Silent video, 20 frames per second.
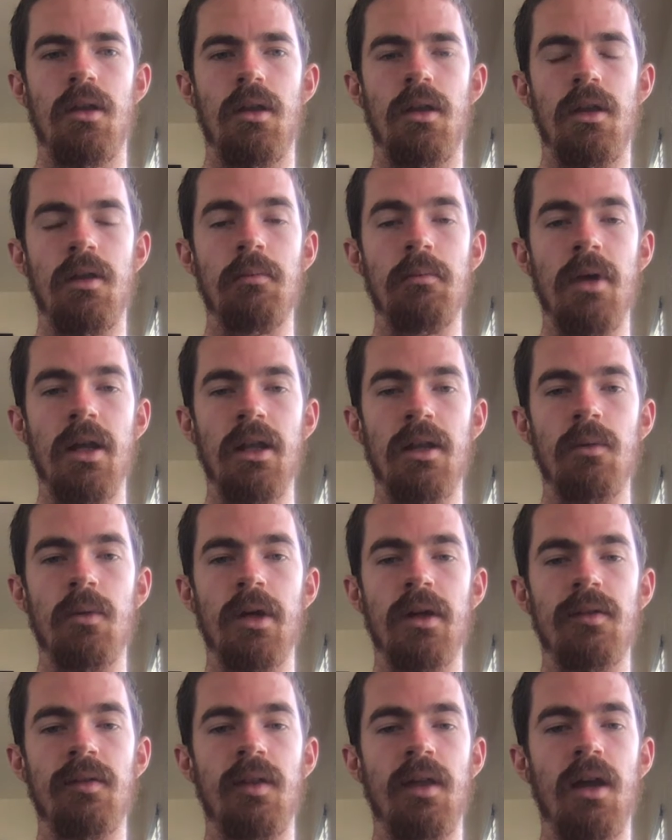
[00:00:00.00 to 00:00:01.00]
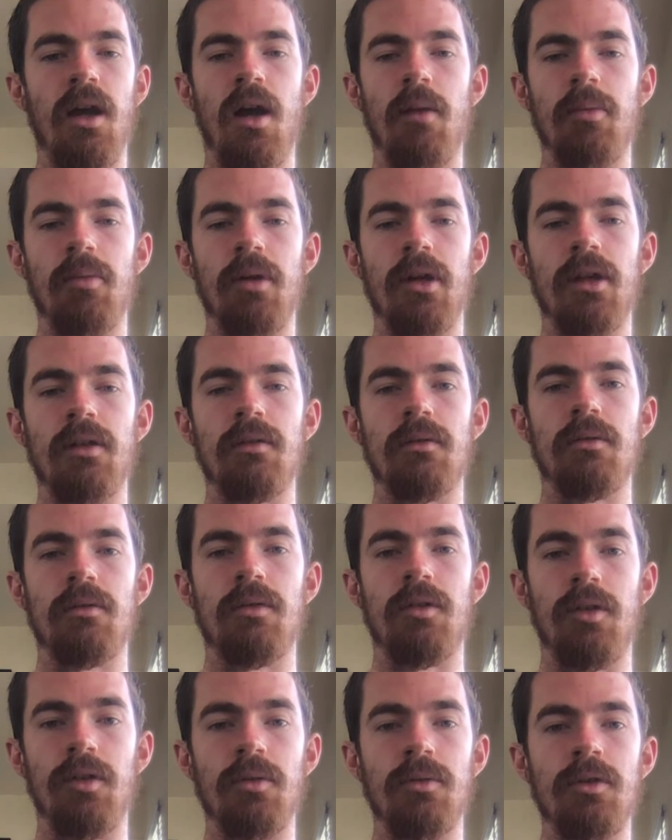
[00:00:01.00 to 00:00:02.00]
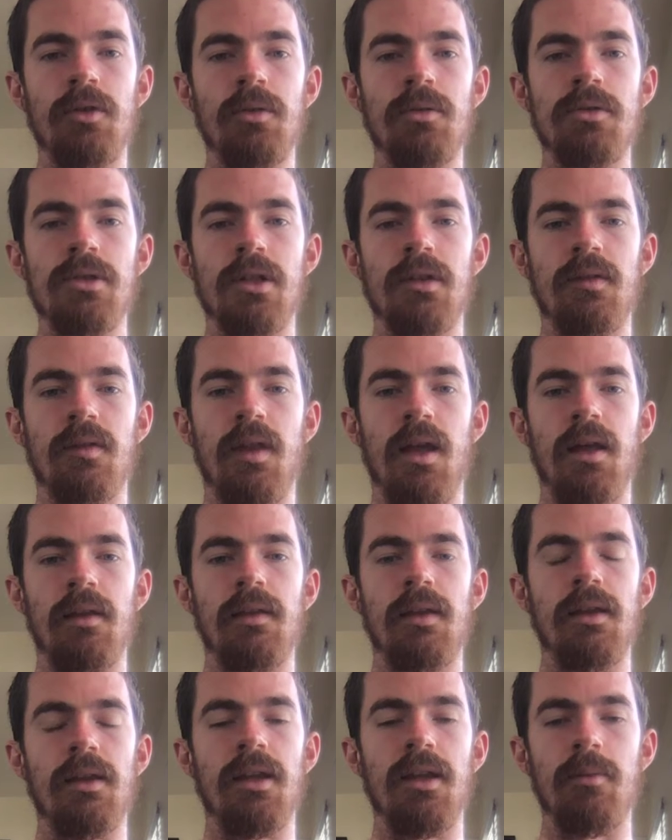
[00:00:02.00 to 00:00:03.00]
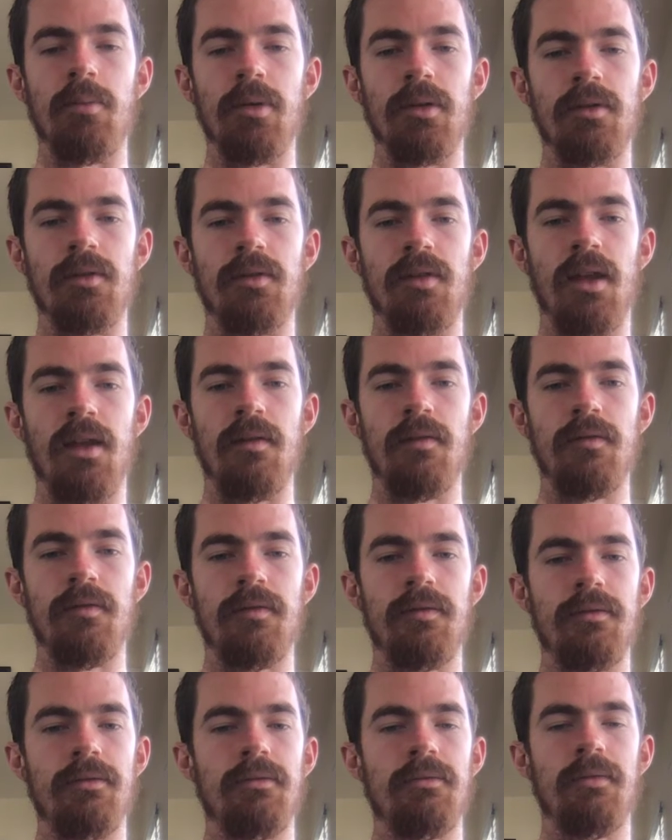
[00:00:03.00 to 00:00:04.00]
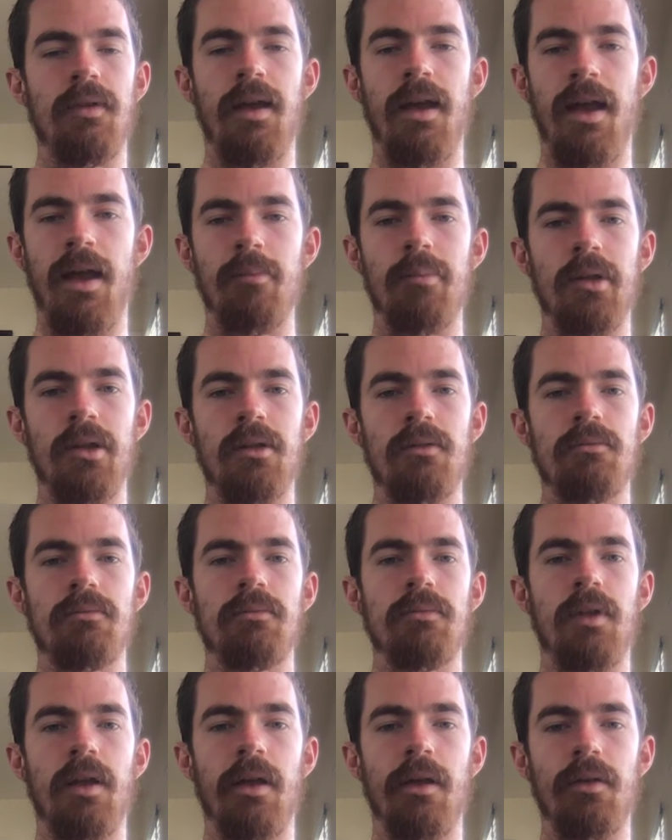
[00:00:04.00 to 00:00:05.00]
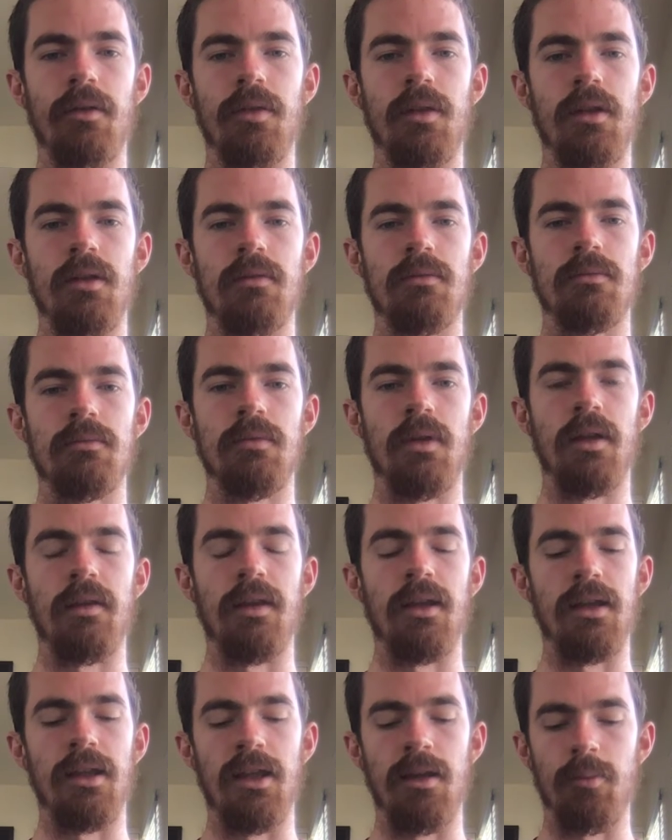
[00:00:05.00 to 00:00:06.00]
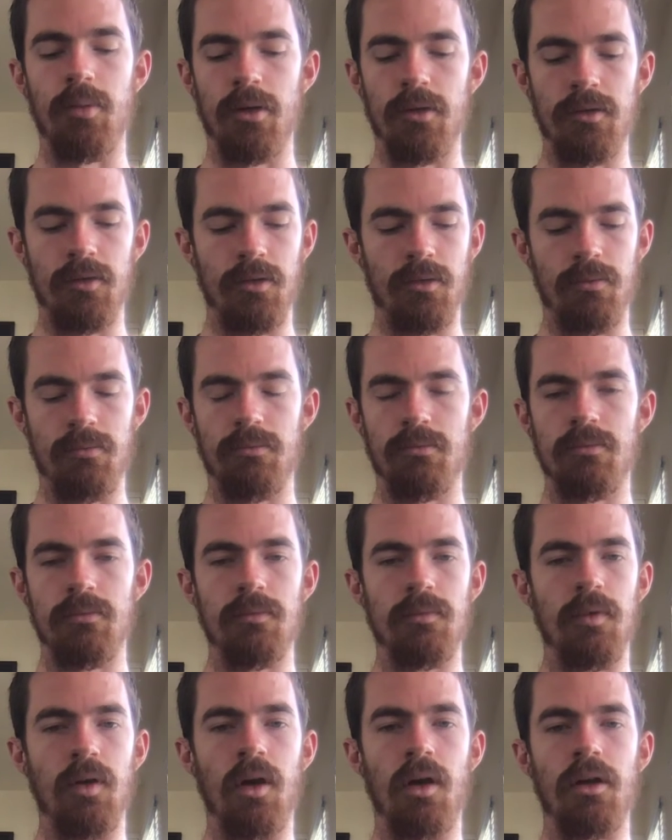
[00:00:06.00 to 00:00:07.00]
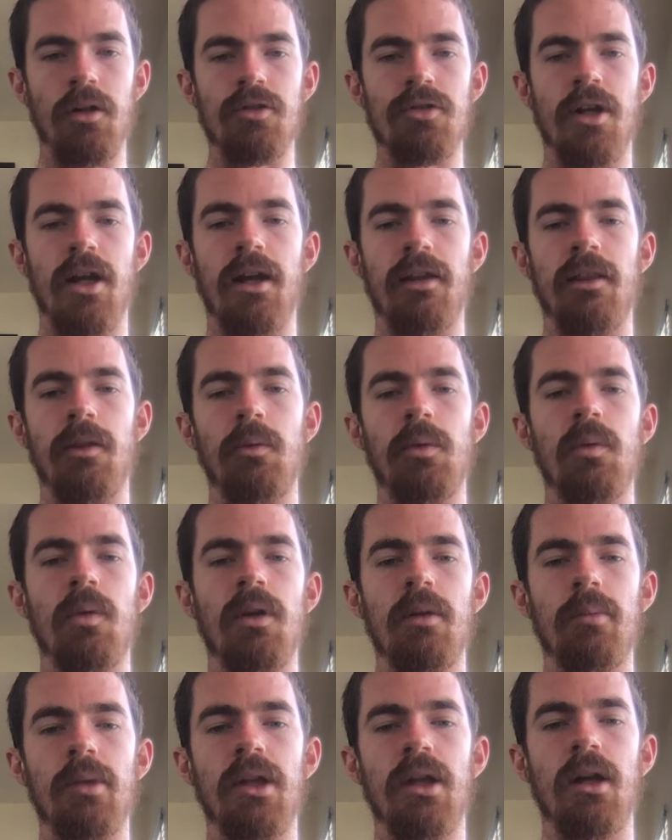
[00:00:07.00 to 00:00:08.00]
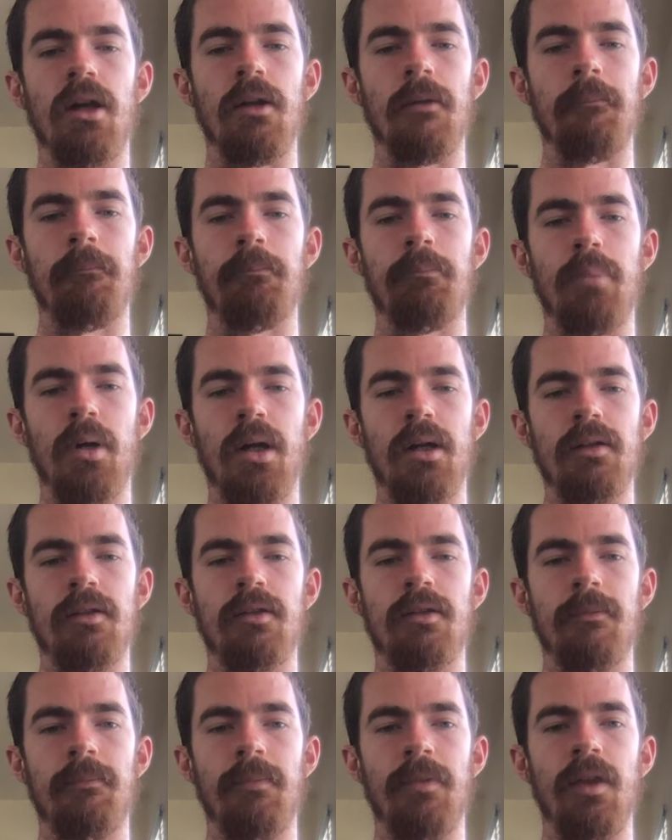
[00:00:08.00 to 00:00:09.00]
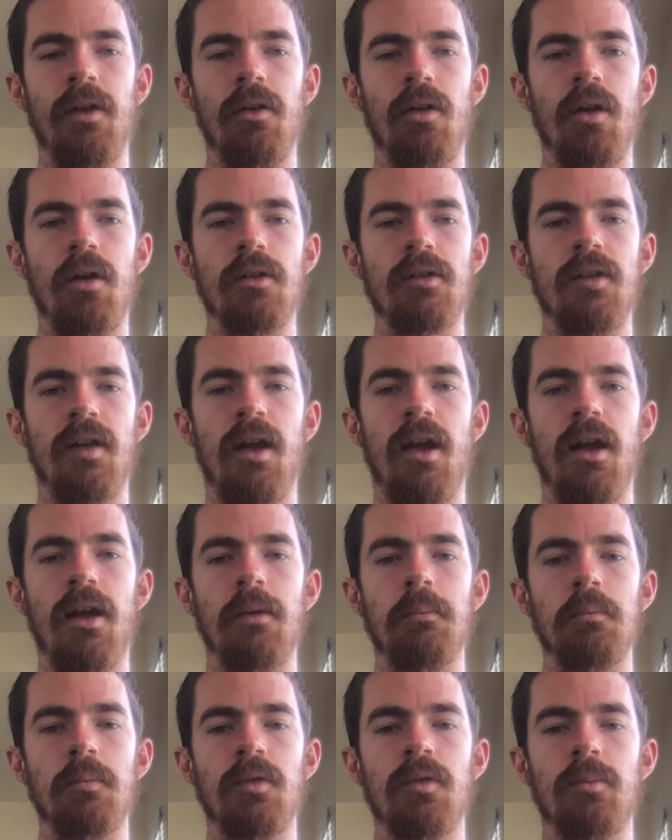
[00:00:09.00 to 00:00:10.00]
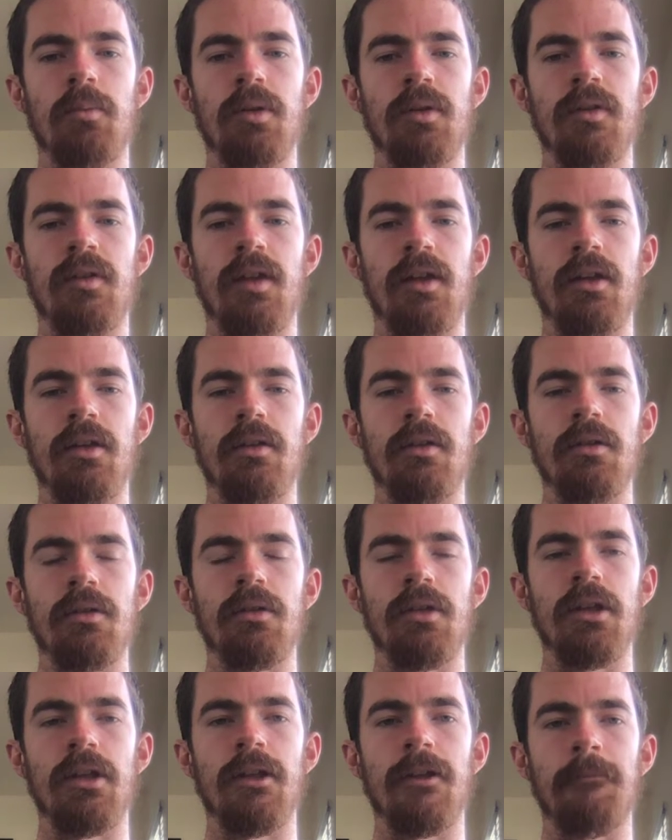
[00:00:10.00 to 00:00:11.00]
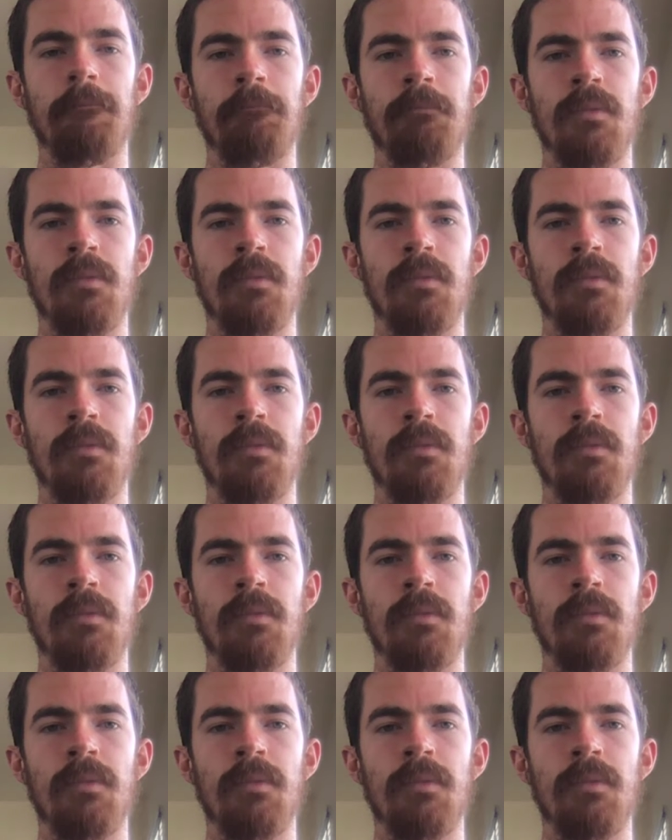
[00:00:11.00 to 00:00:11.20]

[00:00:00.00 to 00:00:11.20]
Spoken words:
In many ways, they operate to do just that. They keep us safe, happy, healthy, and they keep us on a track that we want to be on. But there are times, particularly